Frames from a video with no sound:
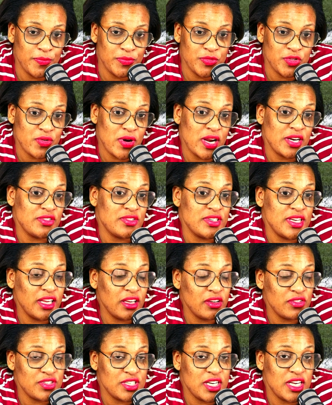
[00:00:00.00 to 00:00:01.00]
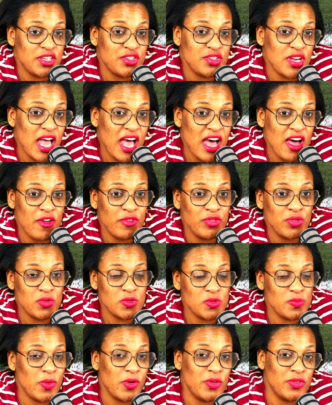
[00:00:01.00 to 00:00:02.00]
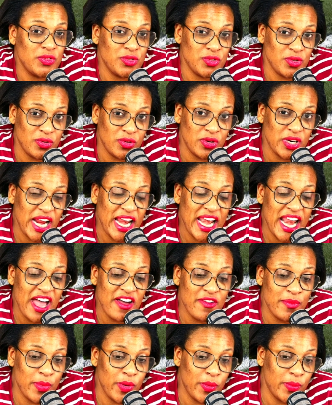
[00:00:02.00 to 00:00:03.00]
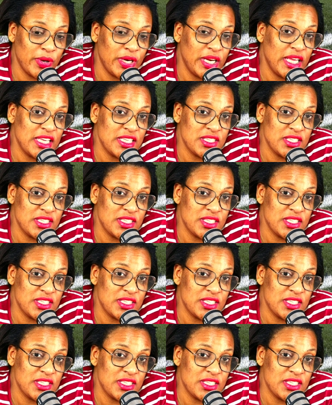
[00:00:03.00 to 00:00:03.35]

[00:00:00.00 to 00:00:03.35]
trying to negotiate to have new sponsor and have more money